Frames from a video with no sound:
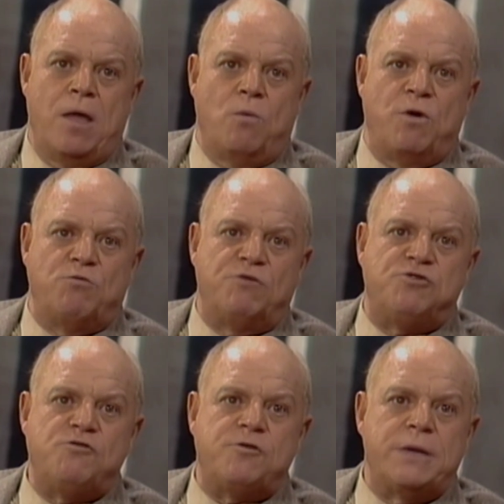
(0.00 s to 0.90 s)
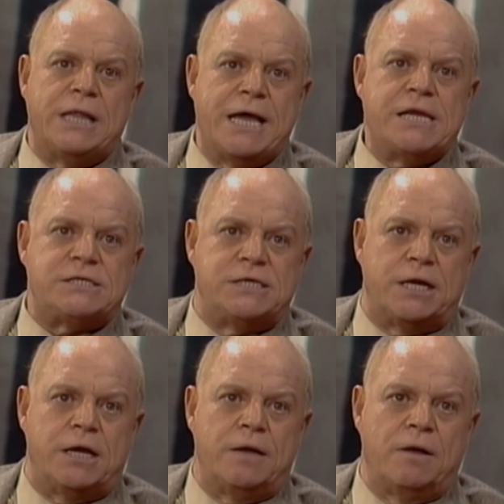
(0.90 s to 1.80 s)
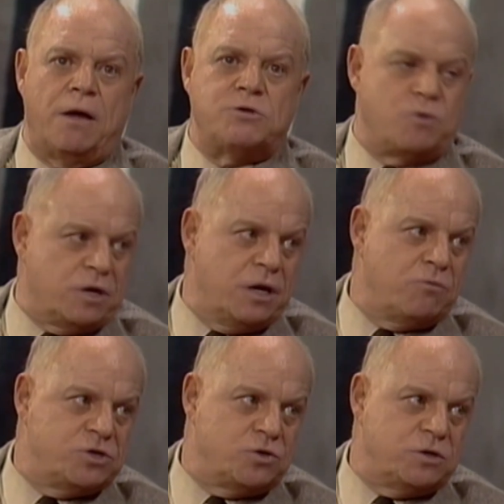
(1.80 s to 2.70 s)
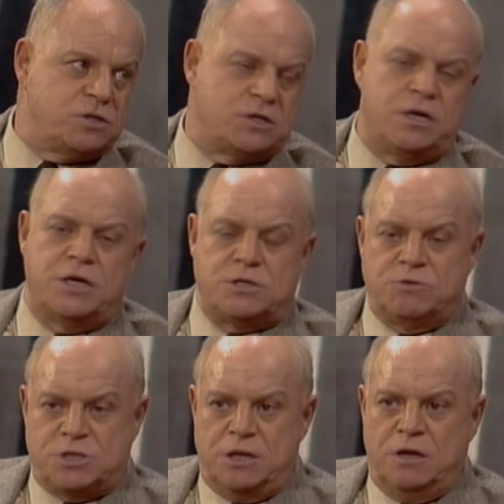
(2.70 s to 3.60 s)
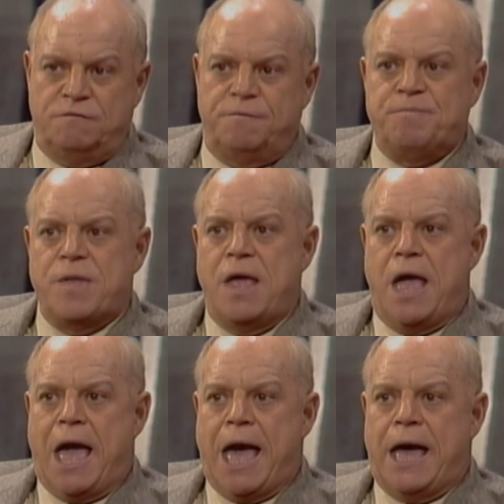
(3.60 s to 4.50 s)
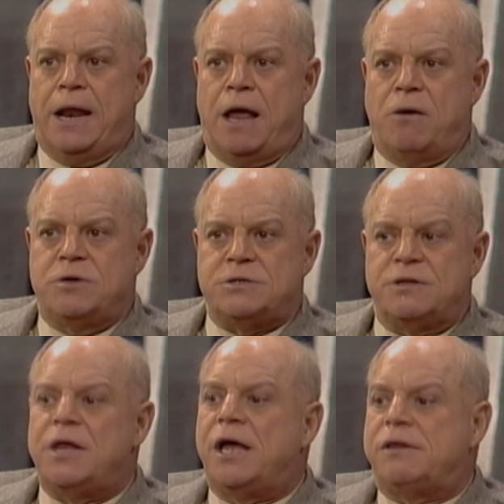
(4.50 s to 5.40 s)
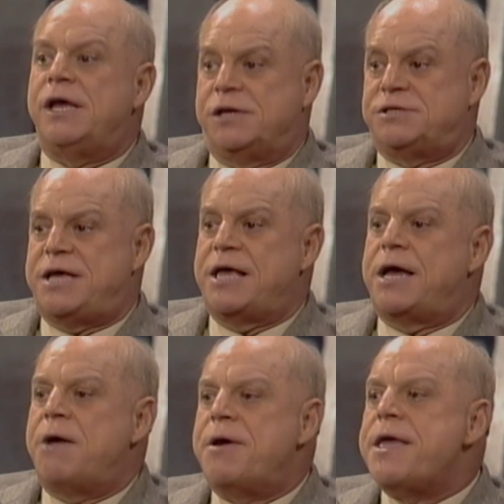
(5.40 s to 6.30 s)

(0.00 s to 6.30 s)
We flew from Atlantic City. I was working at Resorts International, which I love. And I was, this Italian guy went,